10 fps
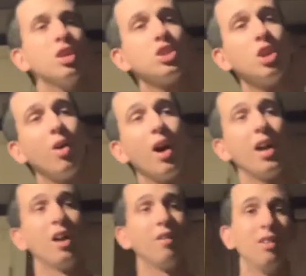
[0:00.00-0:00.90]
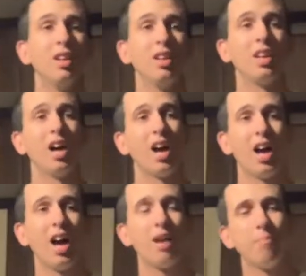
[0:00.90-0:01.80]
So I um
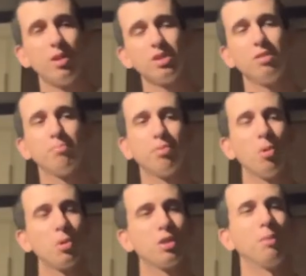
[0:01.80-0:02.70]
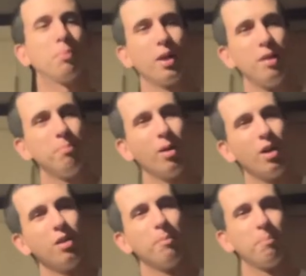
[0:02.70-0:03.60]
I must have broke the play
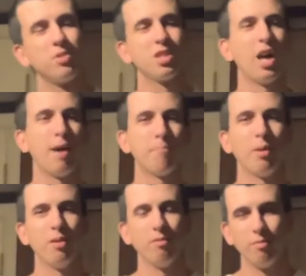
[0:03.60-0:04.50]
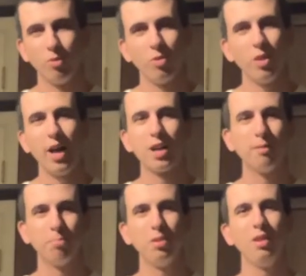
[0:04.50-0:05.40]
button up, uh, stop button, well, not
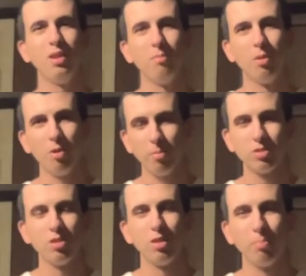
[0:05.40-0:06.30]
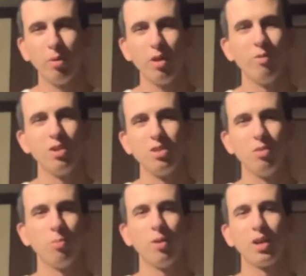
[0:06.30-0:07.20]
completely, but almost to the point where it
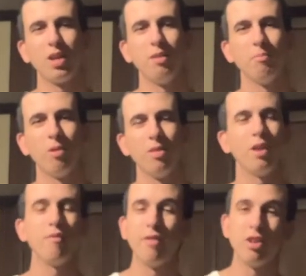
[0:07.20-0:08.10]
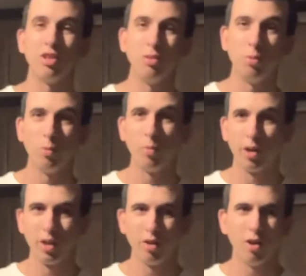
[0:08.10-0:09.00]
didn't work anymore, and then eventually won't
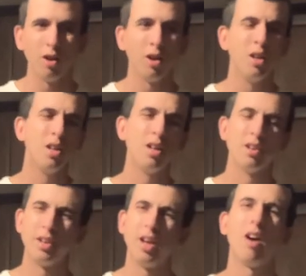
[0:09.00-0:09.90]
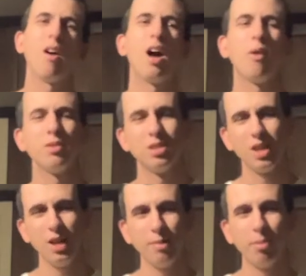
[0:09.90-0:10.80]
work at all. Now, I was
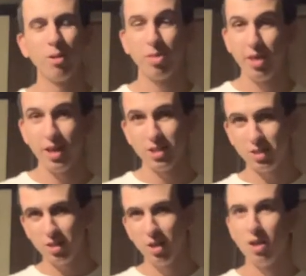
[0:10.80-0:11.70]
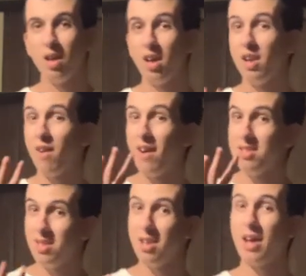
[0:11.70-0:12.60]
thinking about this. Now, I
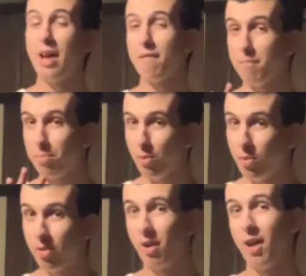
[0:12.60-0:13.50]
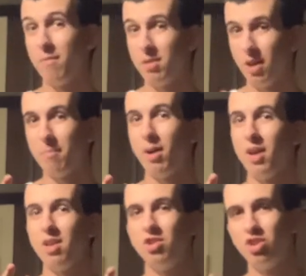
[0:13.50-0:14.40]
did have it programmed on
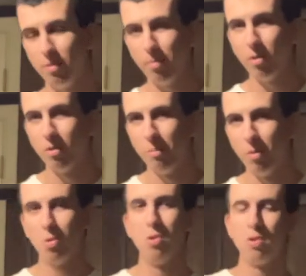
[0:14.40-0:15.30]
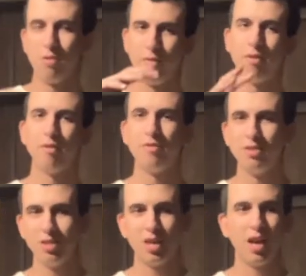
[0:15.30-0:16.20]
my jumbo remote for the
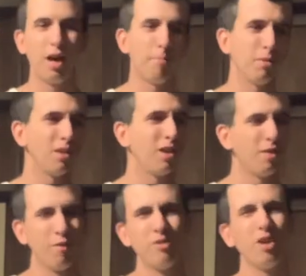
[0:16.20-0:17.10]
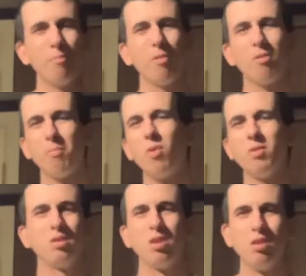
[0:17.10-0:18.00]
VCR, but the jumbo remote
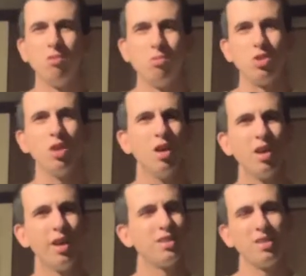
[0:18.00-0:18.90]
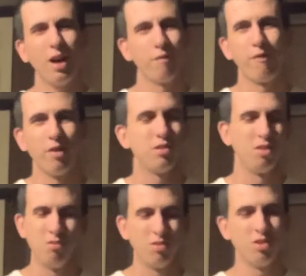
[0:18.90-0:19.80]
is huge. It's not fun to
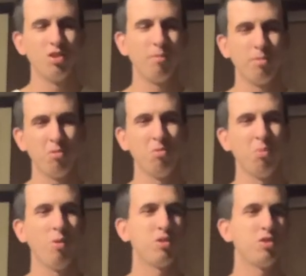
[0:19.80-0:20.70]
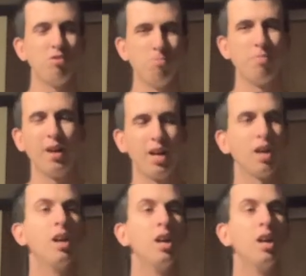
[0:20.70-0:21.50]
use the jumbo remote, it's too big.